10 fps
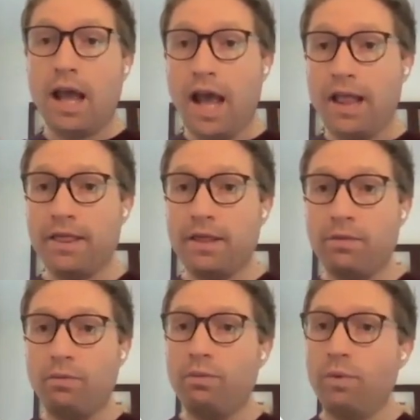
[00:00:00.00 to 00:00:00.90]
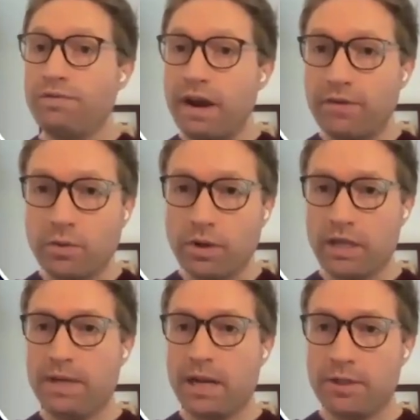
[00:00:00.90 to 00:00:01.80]
And we've never
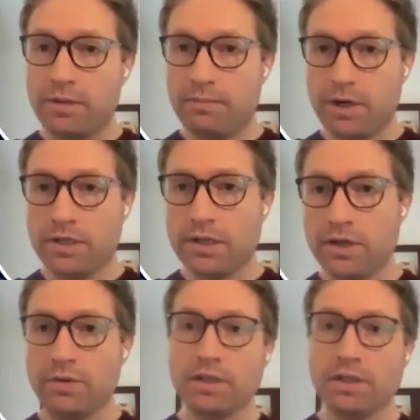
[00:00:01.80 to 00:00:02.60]
really been able to merge the two.